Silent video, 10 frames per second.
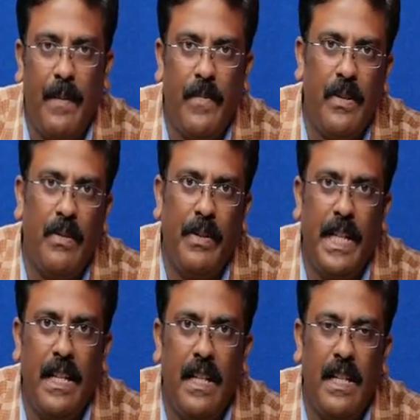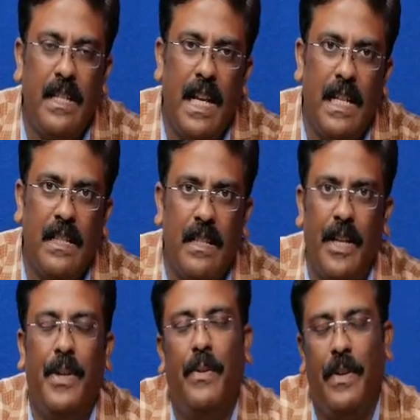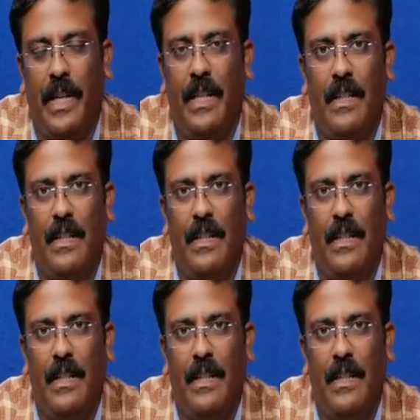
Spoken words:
I am just looking this as a circuitry,